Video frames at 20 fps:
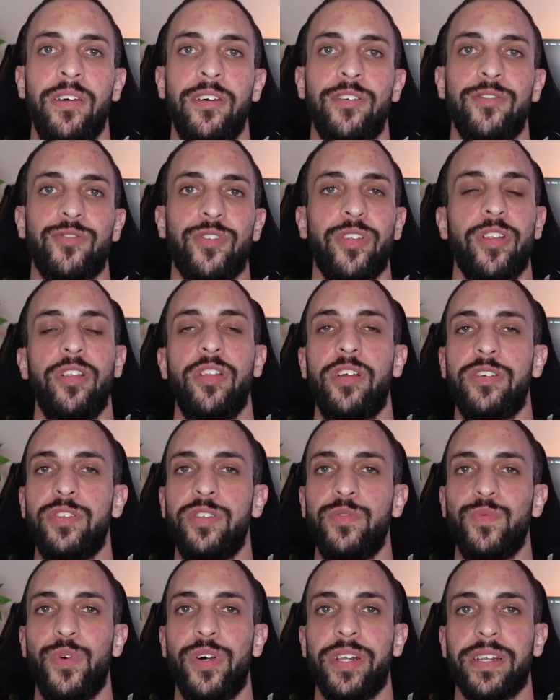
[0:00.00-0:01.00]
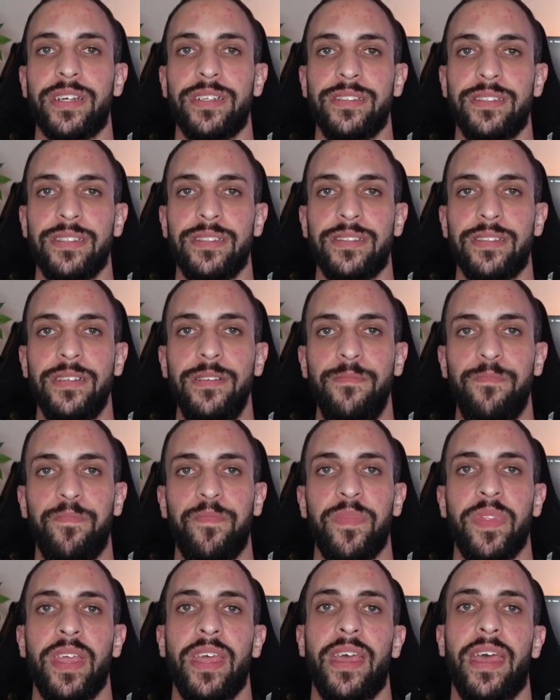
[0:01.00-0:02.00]
So the losses weren't consistent,
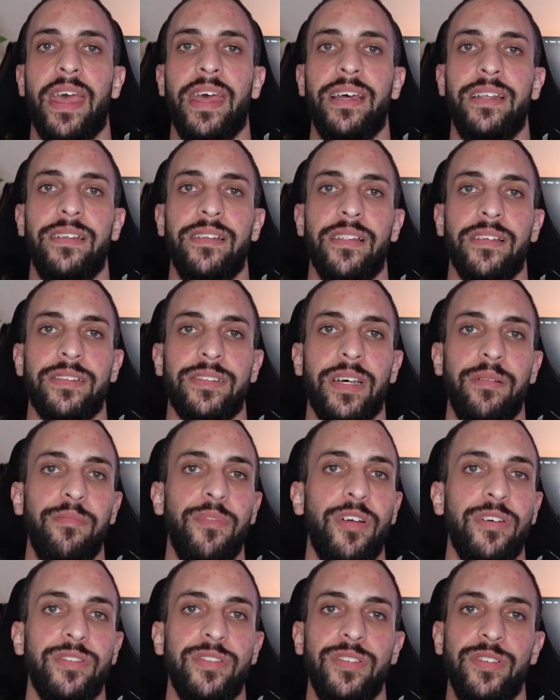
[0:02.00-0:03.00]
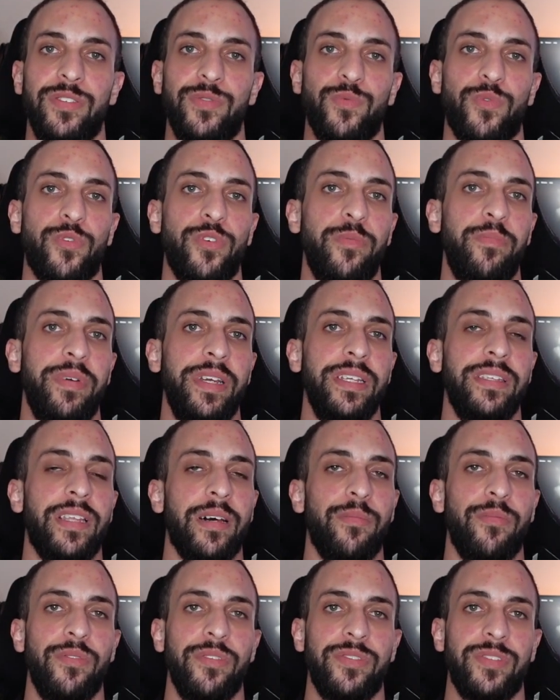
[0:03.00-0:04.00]
and some losses could be
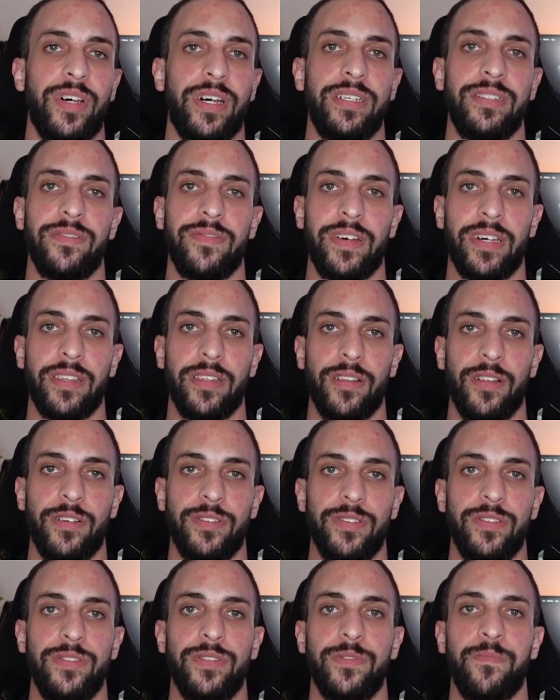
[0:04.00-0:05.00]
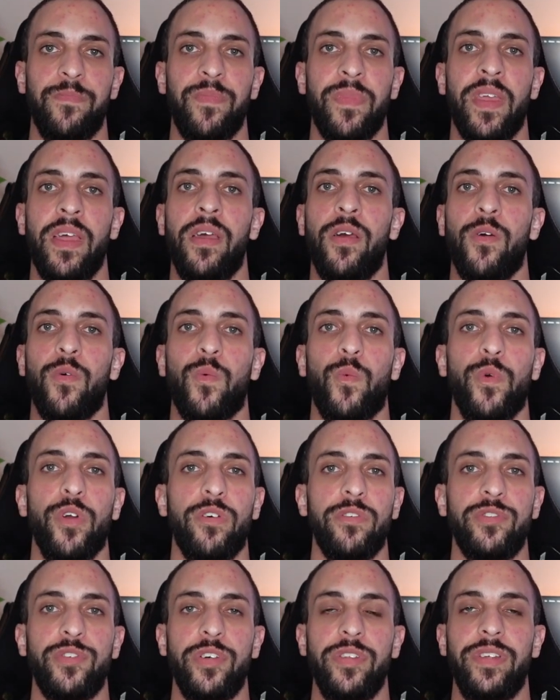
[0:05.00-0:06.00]
double the size of other losses. We
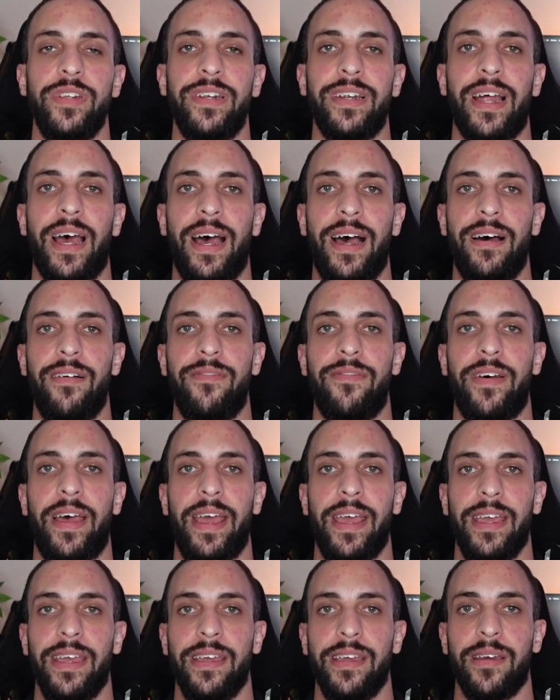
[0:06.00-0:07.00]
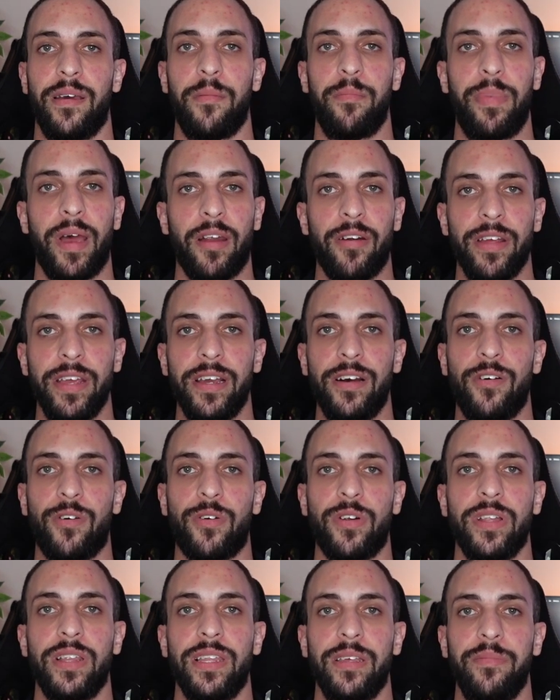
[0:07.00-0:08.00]
also didn't have a barrier
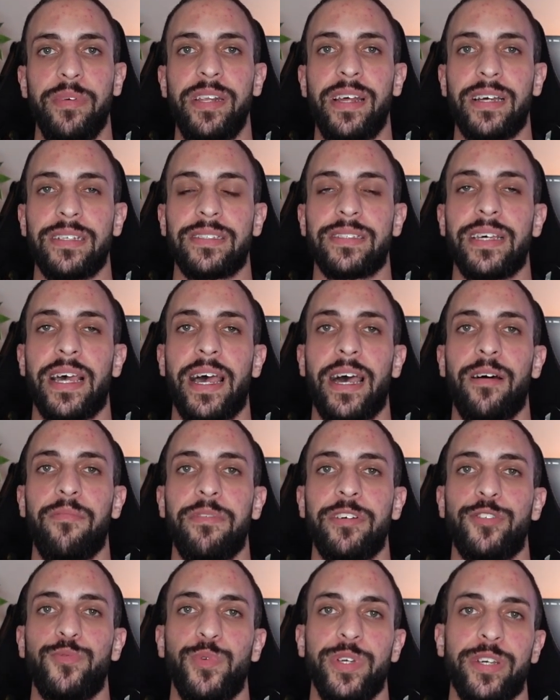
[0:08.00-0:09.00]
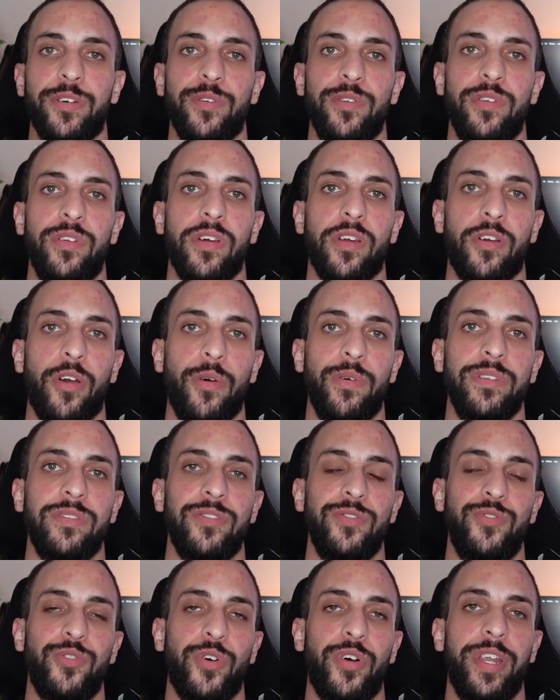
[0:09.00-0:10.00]
or a limit as to how much we could go
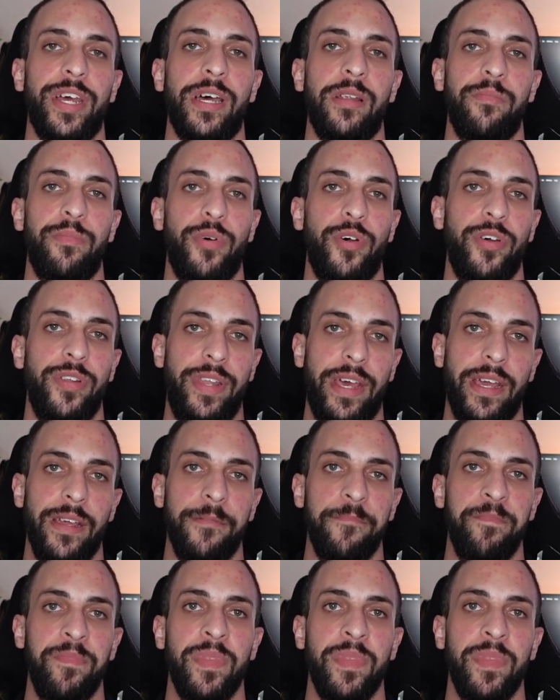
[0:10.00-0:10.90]
into drawdown per day.